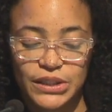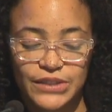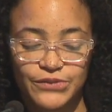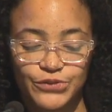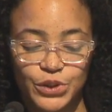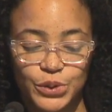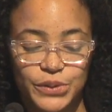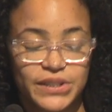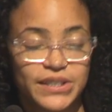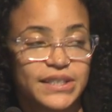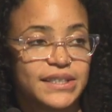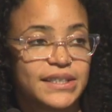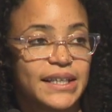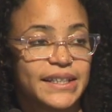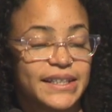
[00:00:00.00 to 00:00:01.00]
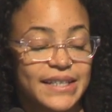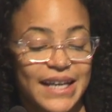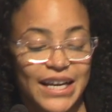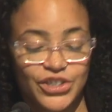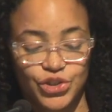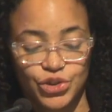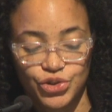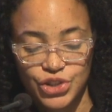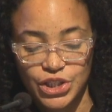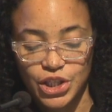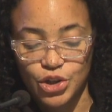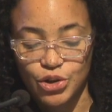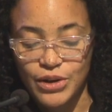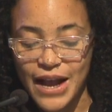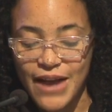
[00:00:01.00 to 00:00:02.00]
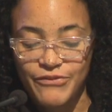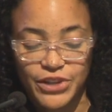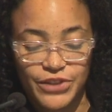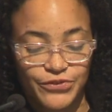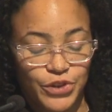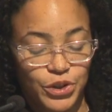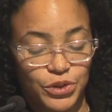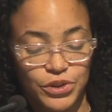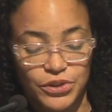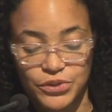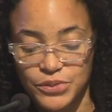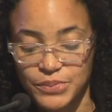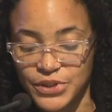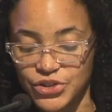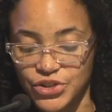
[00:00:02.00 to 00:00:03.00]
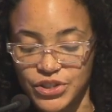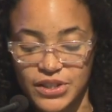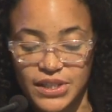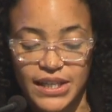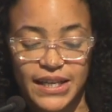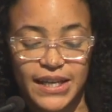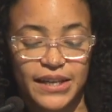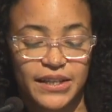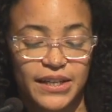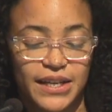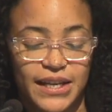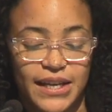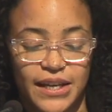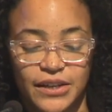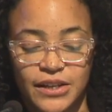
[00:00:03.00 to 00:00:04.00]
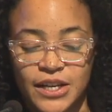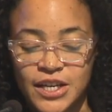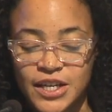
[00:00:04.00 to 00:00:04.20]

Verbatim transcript: influences like National Geographic photos mentioned again and again,